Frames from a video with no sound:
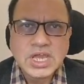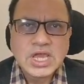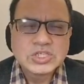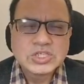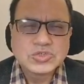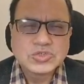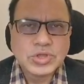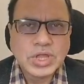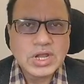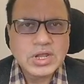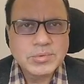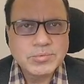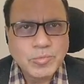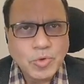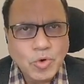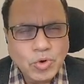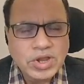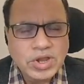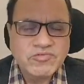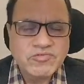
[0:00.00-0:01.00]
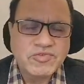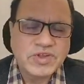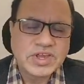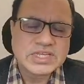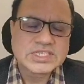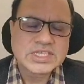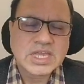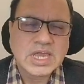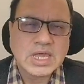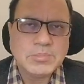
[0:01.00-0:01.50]
so that more
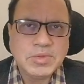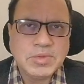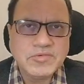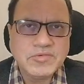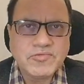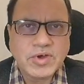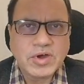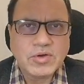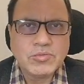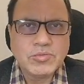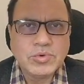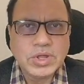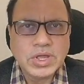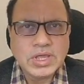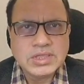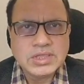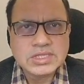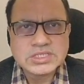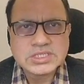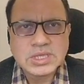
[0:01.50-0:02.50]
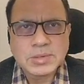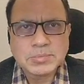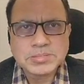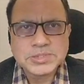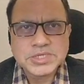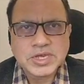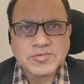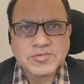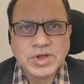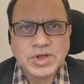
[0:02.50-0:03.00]
defects can be found in the
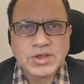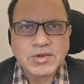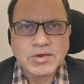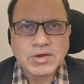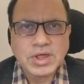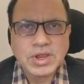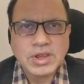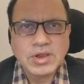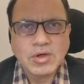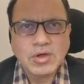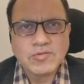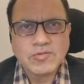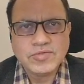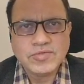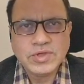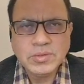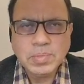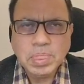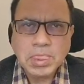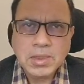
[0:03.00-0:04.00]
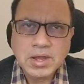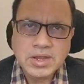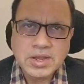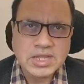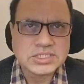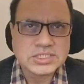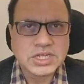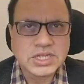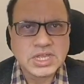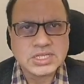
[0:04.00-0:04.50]
subsequent run of the
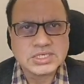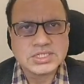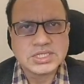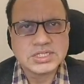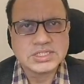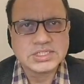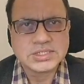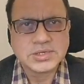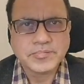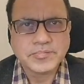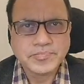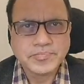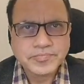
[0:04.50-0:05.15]
test cases.